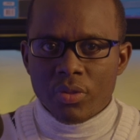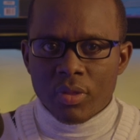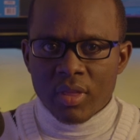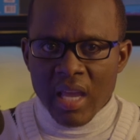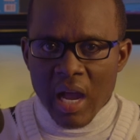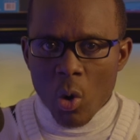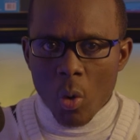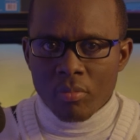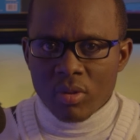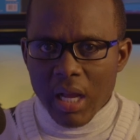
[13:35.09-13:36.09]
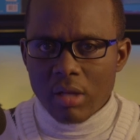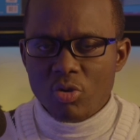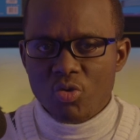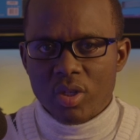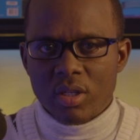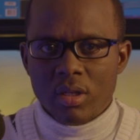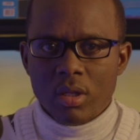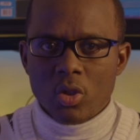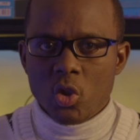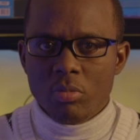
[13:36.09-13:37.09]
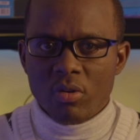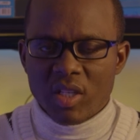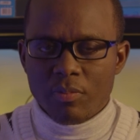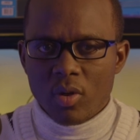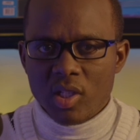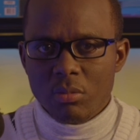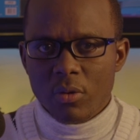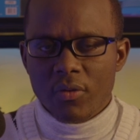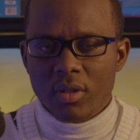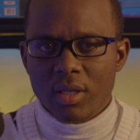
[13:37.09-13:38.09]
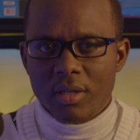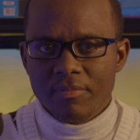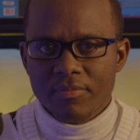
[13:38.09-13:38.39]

their home country should be responsible for them?